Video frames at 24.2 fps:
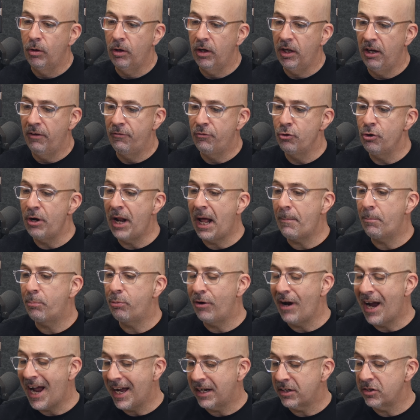If you're not
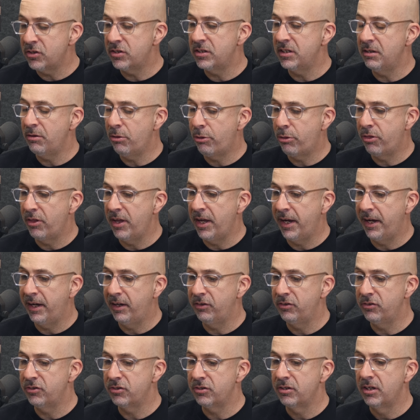practicing
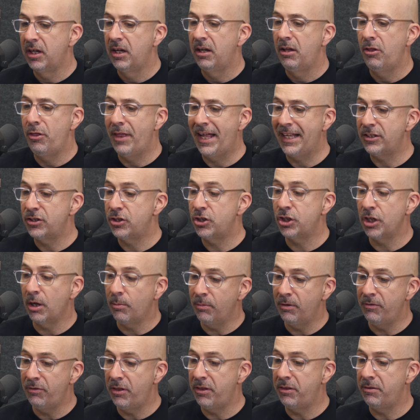things that some
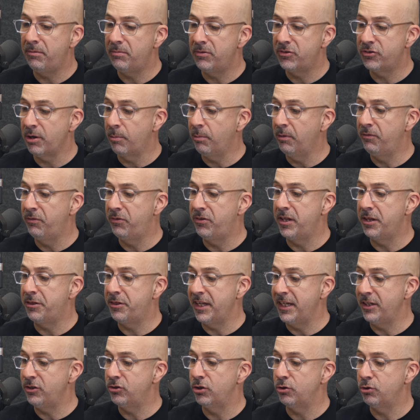of the
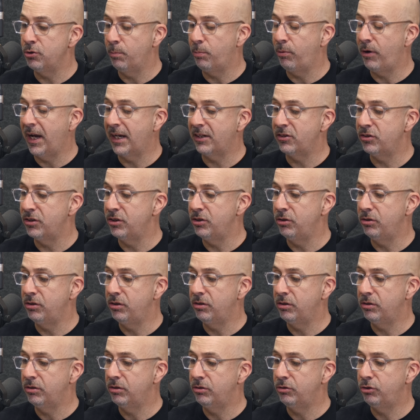things that you're practicing
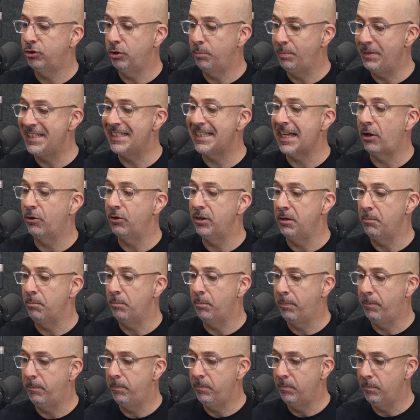should be
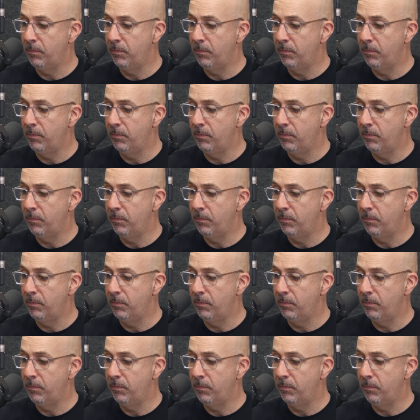sounding